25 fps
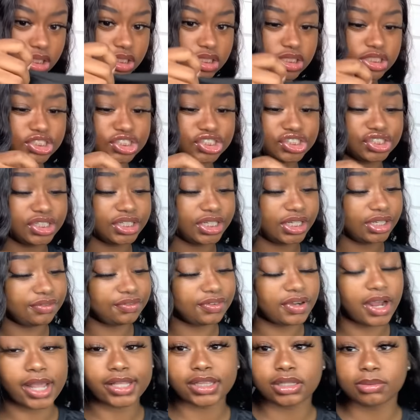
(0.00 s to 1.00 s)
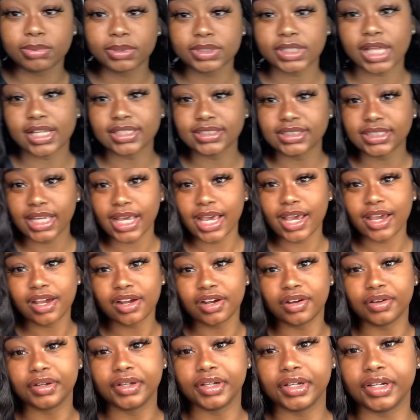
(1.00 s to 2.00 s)
Shein forgot to put that tag
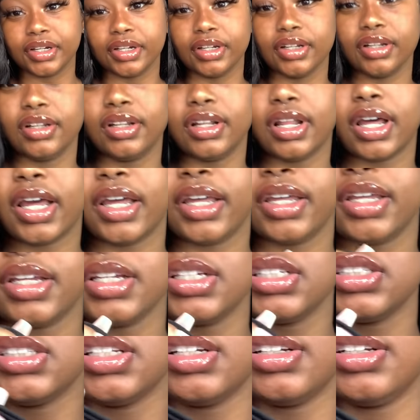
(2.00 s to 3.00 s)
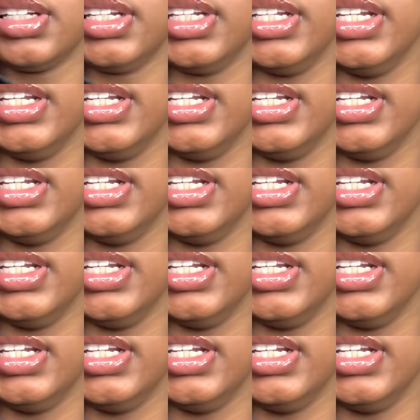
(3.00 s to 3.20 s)
on here. Like, it's literally